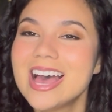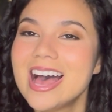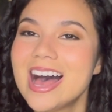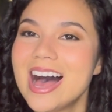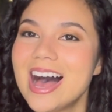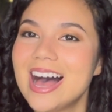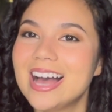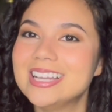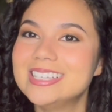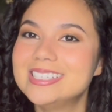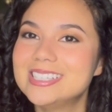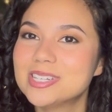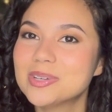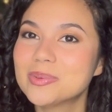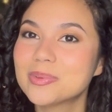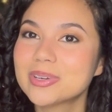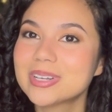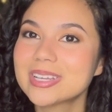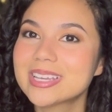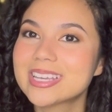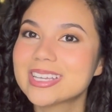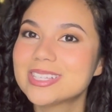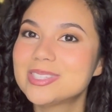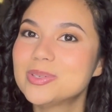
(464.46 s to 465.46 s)
I didn't want
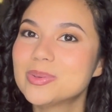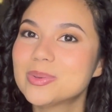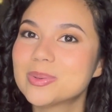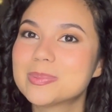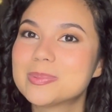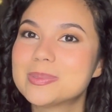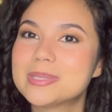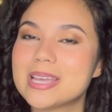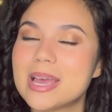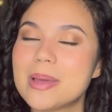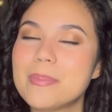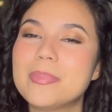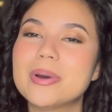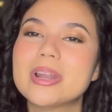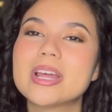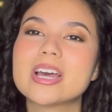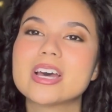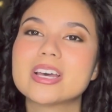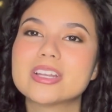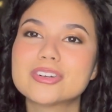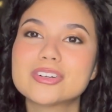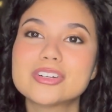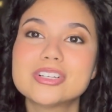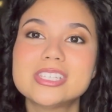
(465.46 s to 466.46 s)
to get too upset, but I
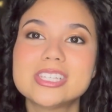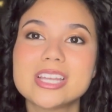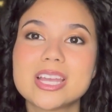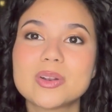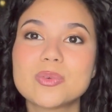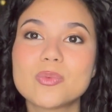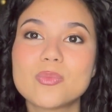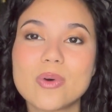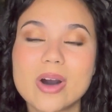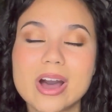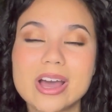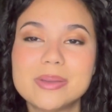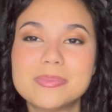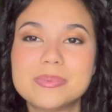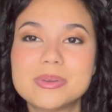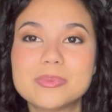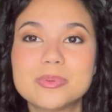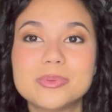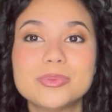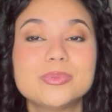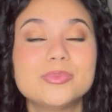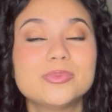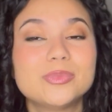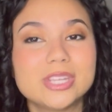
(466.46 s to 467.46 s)
understand why
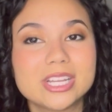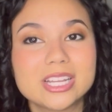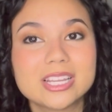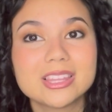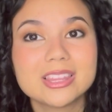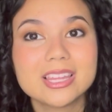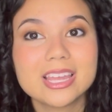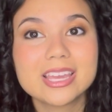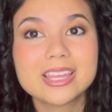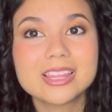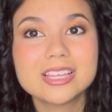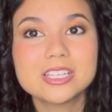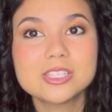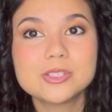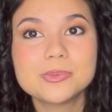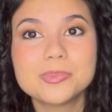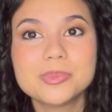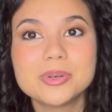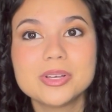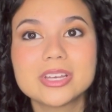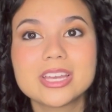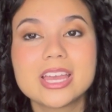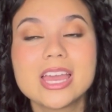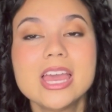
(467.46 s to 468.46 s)
people didn't like this
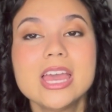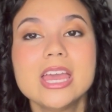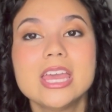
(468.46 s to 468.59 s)
book.